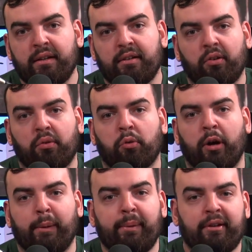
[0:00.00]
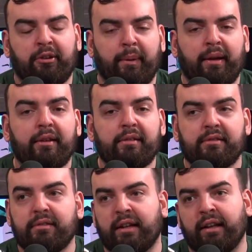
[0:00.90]
look so happy and smiling.
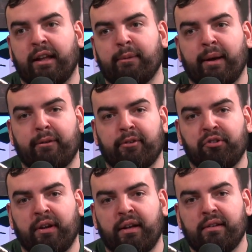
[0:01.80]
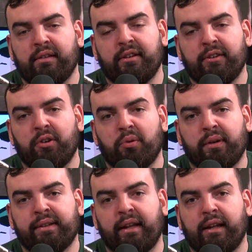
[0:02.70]
And he came back for training
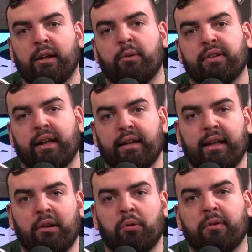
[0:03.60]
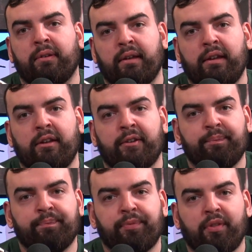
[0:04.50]
one night and I was like, I need to go and see
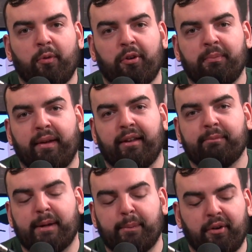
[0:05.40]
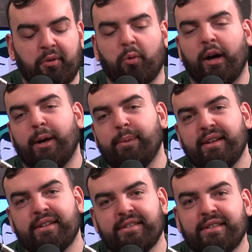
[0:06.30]
what's making my boy so happy.
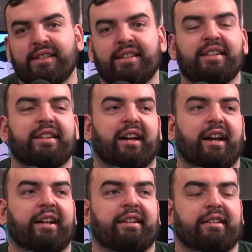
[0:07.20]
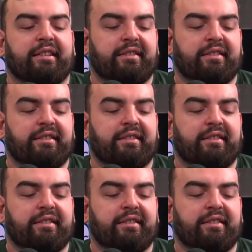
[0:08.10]
And